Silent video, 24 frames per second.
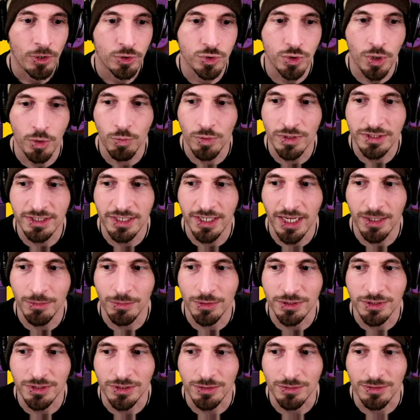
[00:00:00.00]
So I wasn't
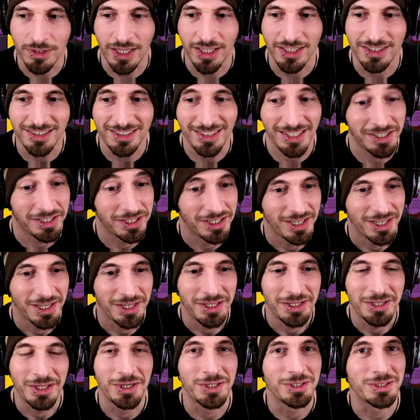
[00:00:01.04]
able to.
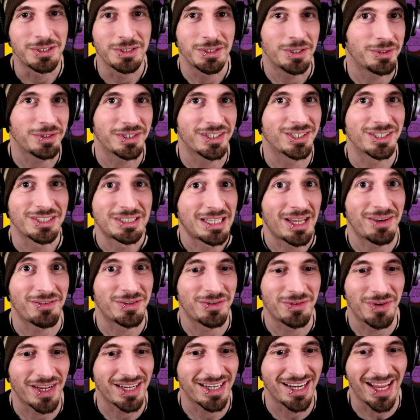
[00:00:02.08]
There's no gear
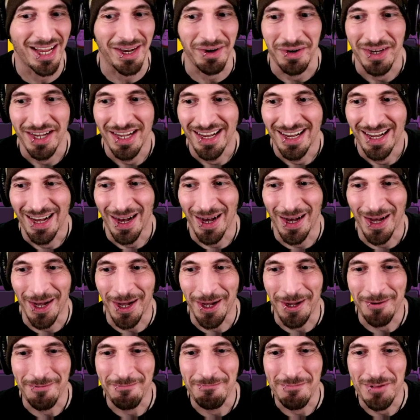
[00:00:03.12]
7 right now.
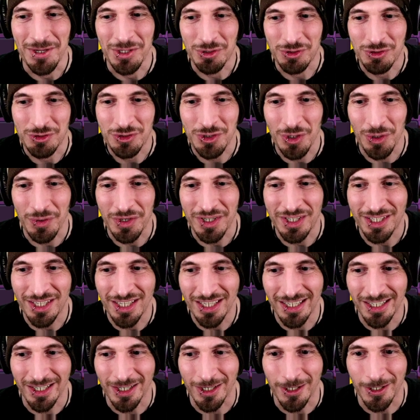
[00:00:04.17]
So
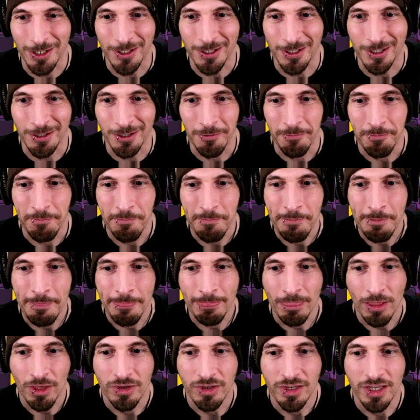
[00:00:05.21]
here,
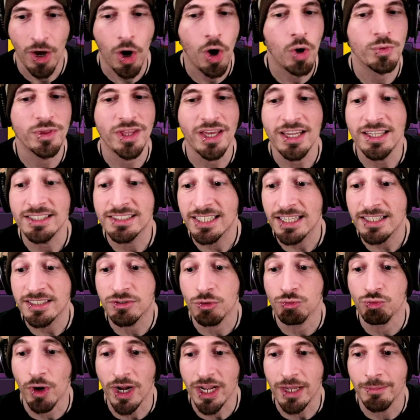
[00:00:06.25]
it
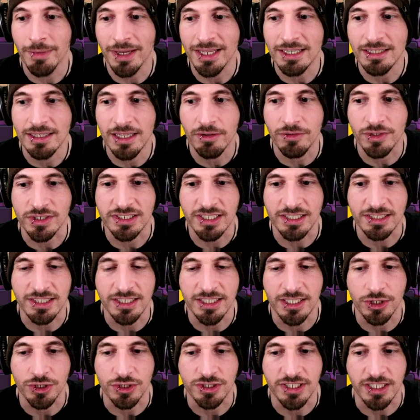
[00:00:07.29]
says recommended level 60
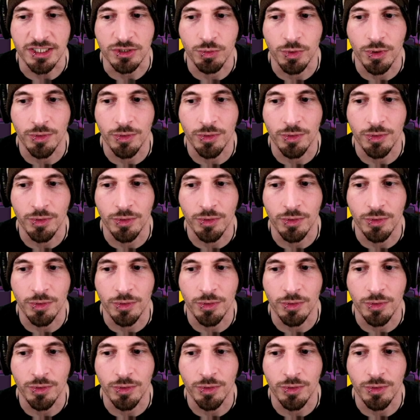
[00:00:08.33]
gear 6.